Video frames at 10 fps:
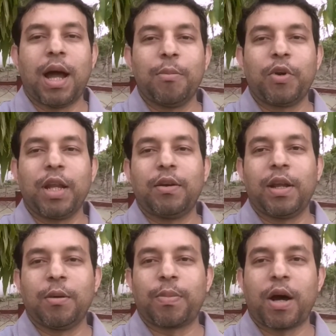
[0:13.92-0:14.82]
I'm really,
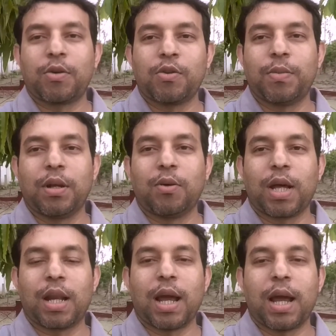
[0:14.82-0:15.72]
really proud to be a
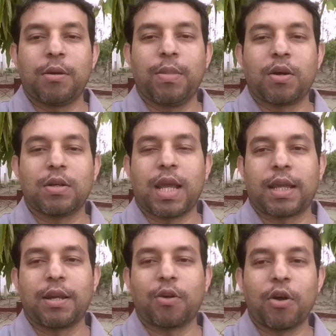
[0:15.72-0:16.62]
local guide because
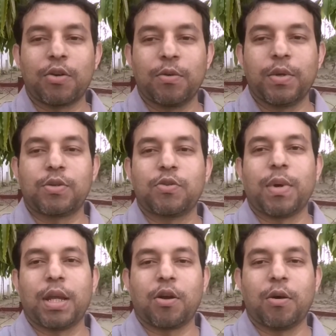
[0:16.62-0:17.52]
I can contribute to
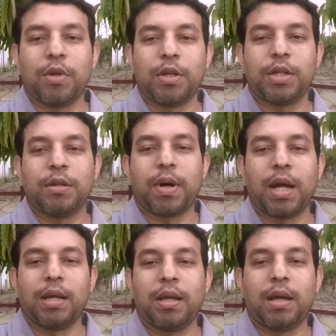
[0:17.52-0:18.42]
my community by